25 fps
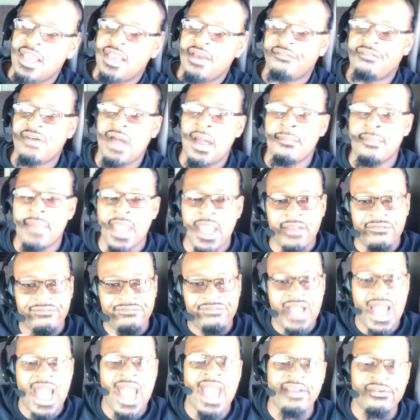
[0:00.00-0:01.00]
If I make
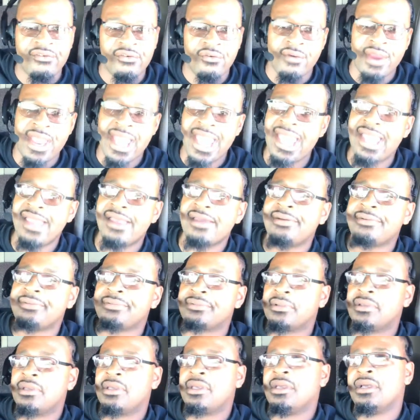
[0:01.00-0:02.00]
5 grand,
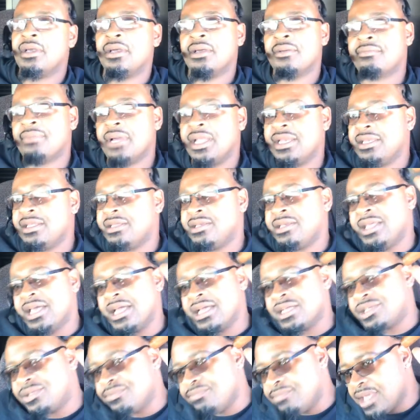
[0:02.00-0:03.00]
my
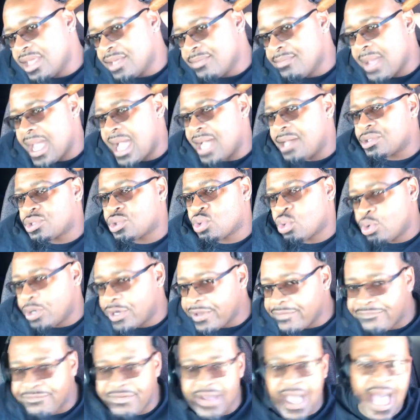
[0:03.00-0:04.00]
deduction be about
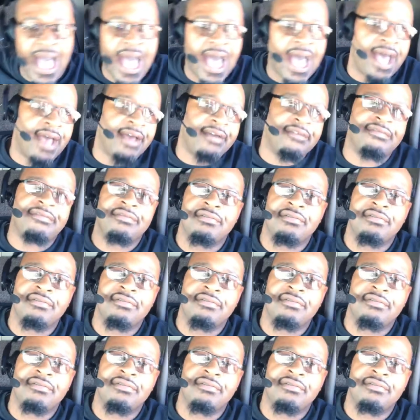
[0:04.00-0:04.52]
25.